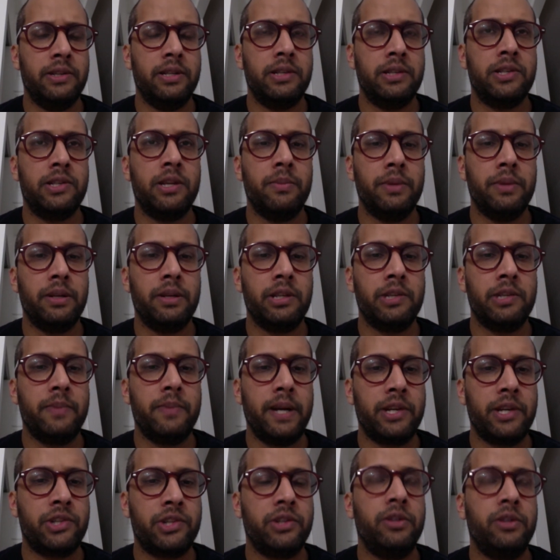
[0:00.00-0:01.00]
It's something
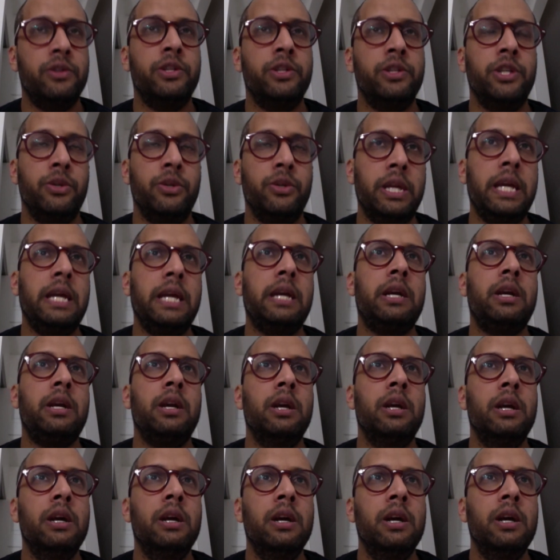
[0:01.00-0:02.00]
special and unique
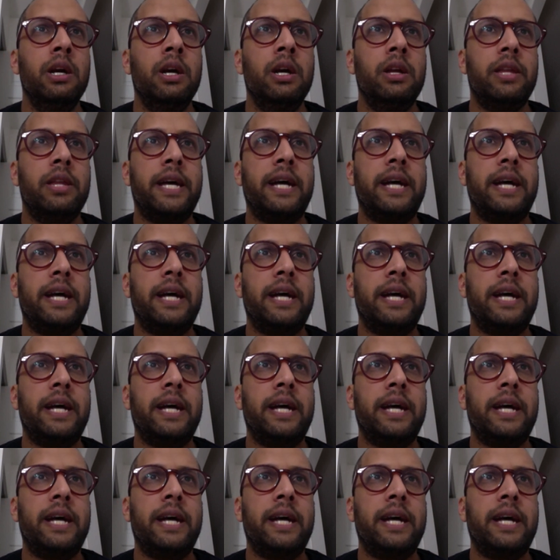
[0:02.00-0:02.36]
that